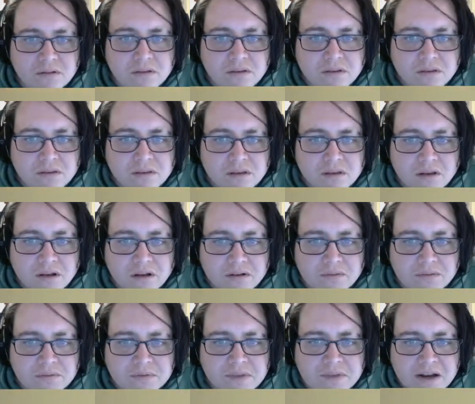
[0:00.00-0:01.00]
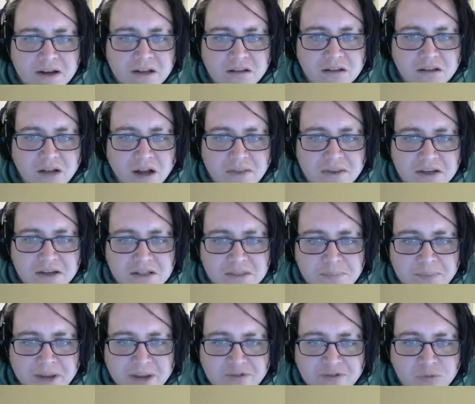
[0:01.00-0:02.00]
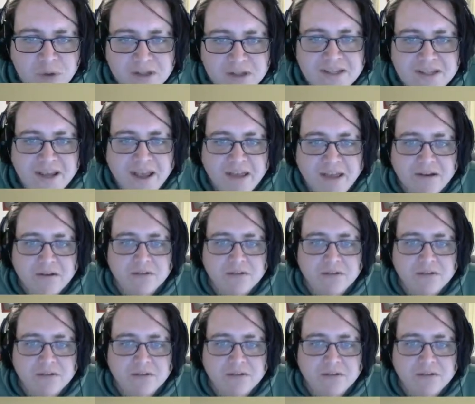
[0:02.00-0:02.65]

I think that's a BF-110.